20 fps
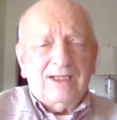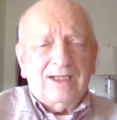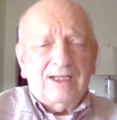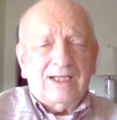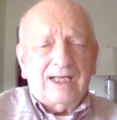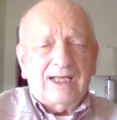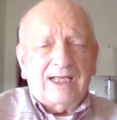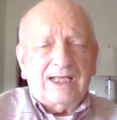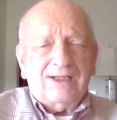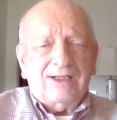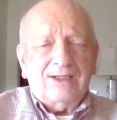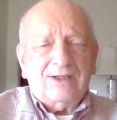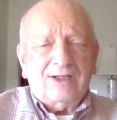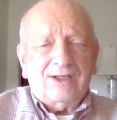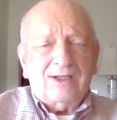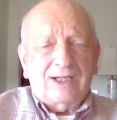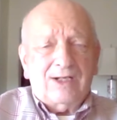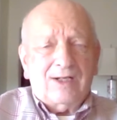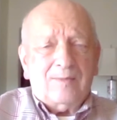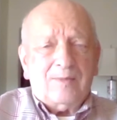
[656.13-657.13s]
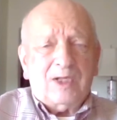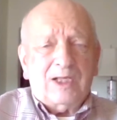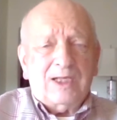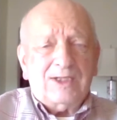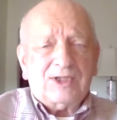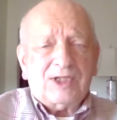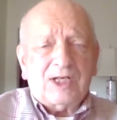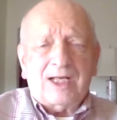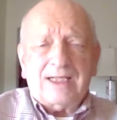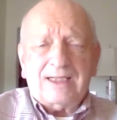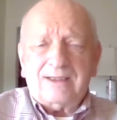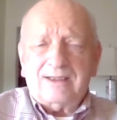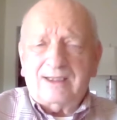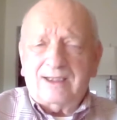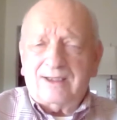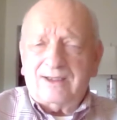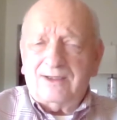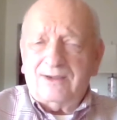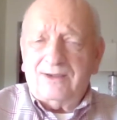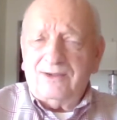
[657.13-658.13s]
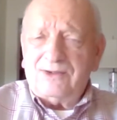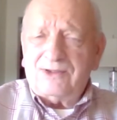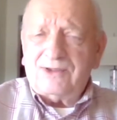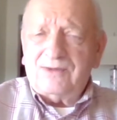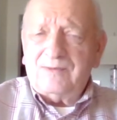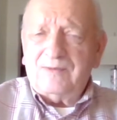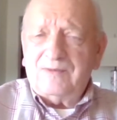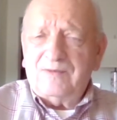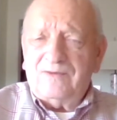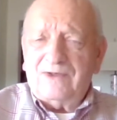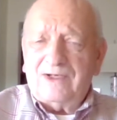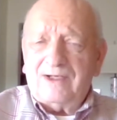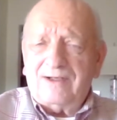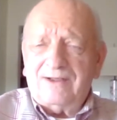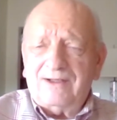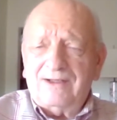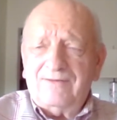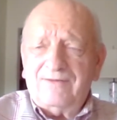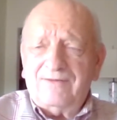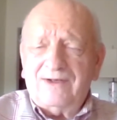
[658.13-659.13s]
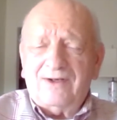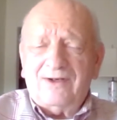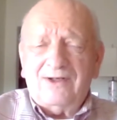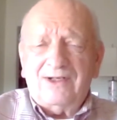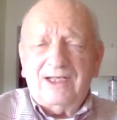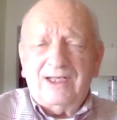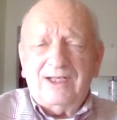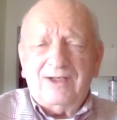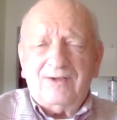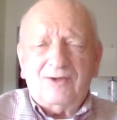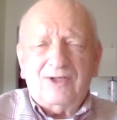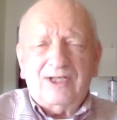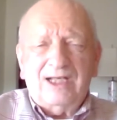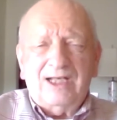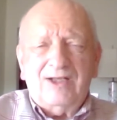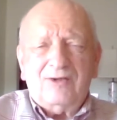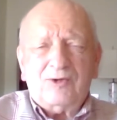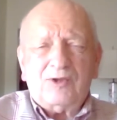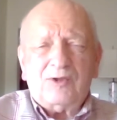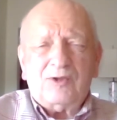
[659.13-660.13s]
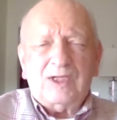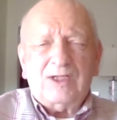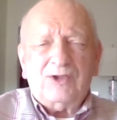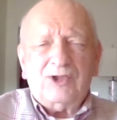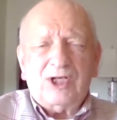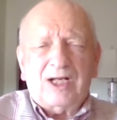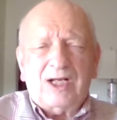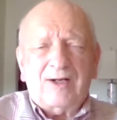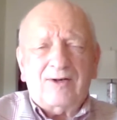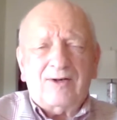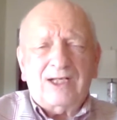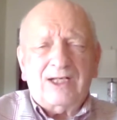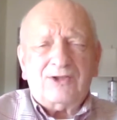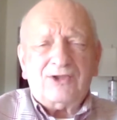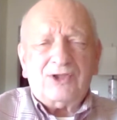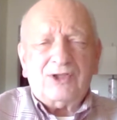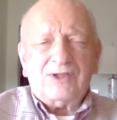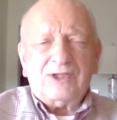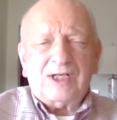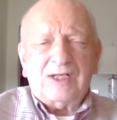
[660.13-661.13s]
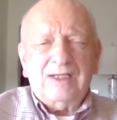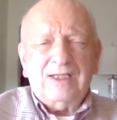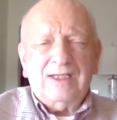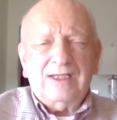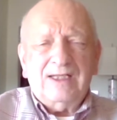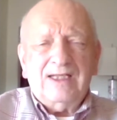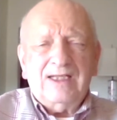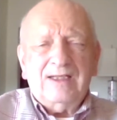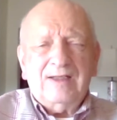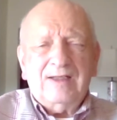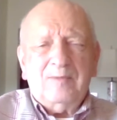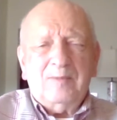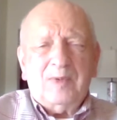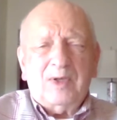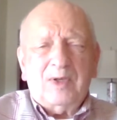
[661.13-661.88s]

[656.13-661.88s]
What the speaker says: And the airplane's got to do some very, very interesting gyrations. But